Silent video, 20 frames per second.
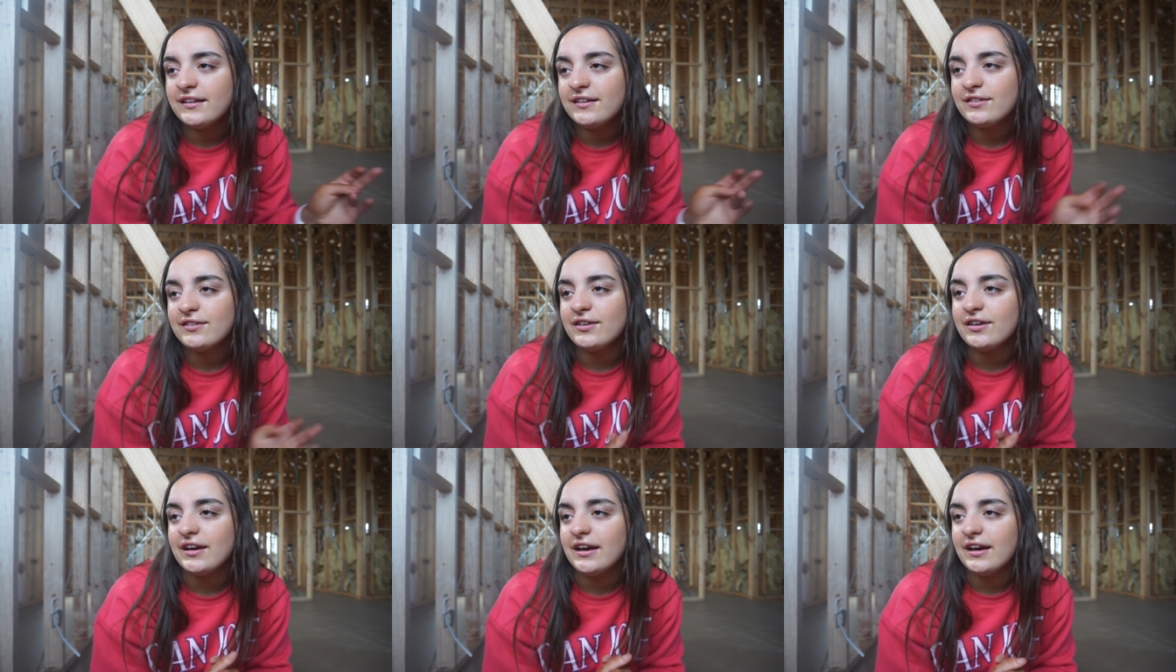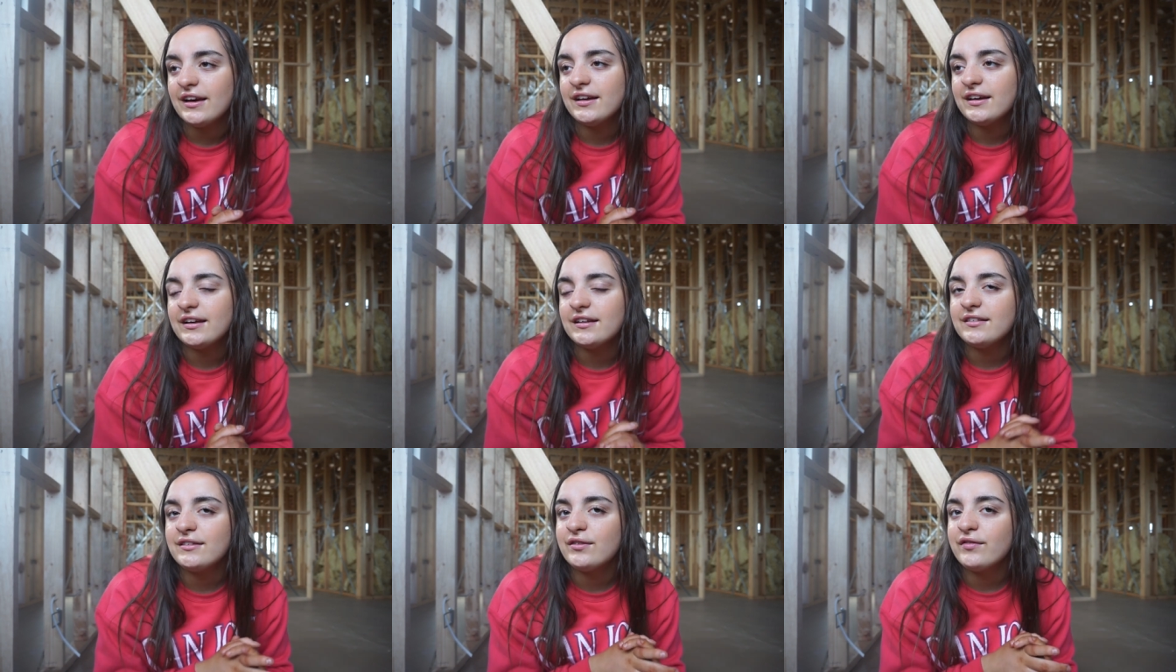So yeah,
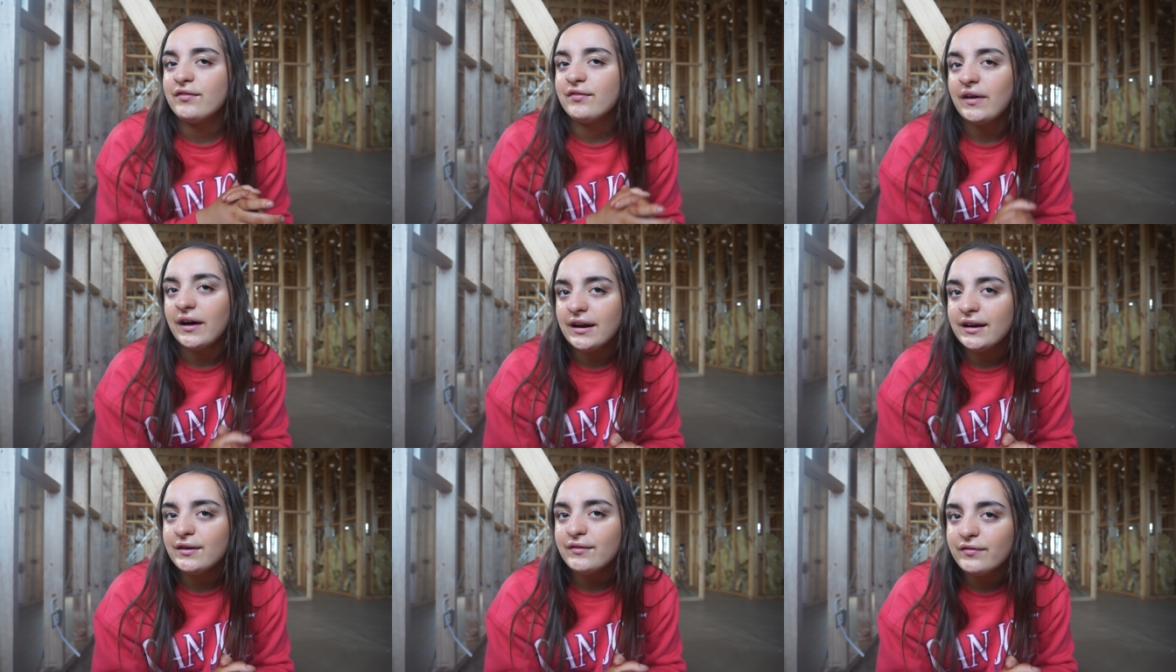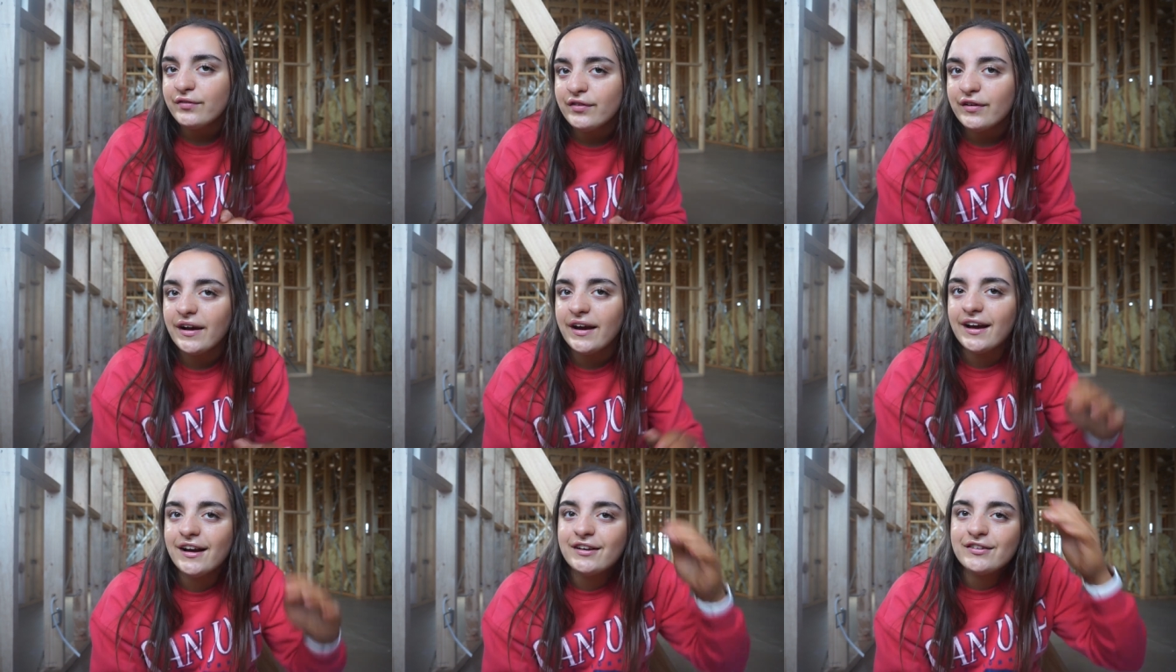it's fun and
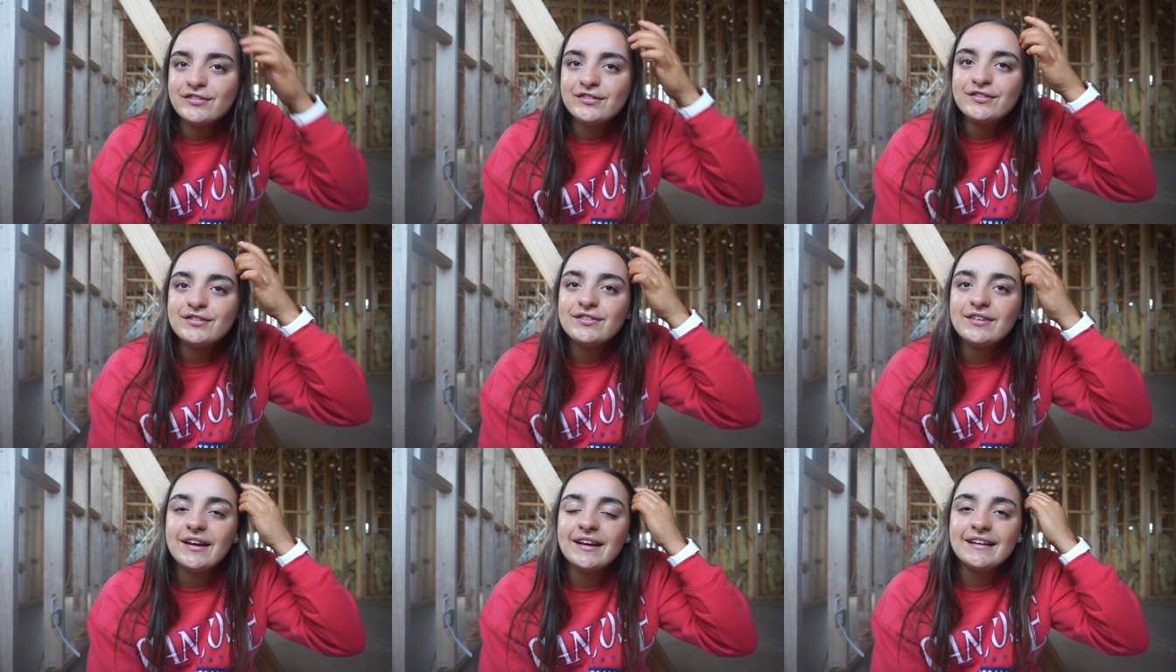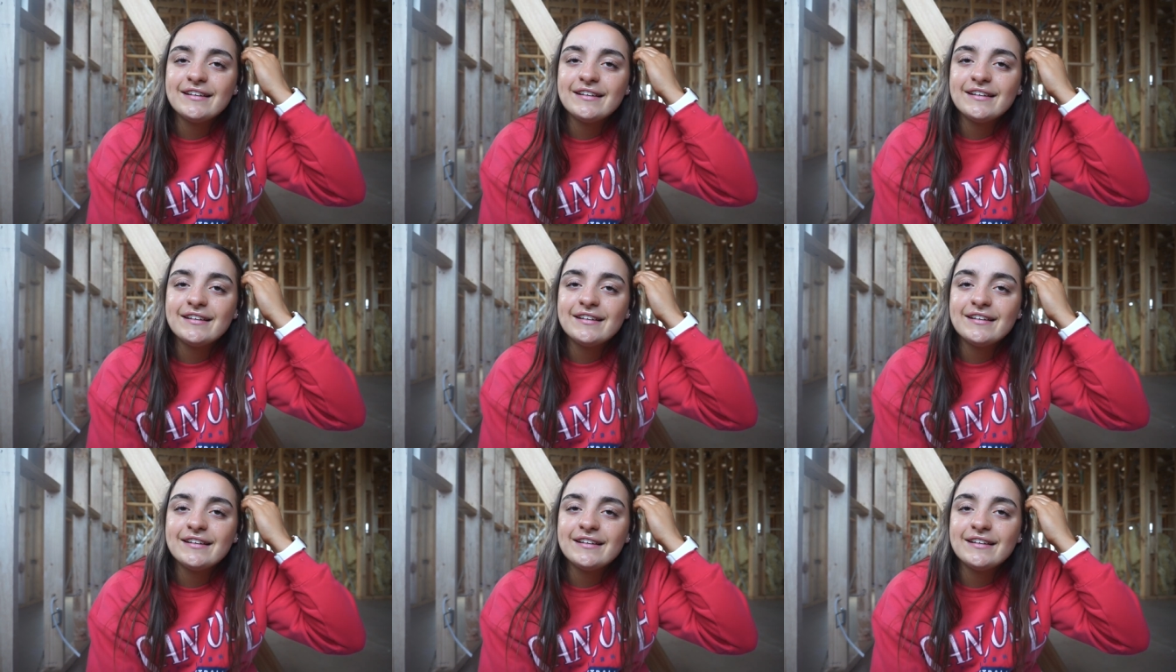fresh.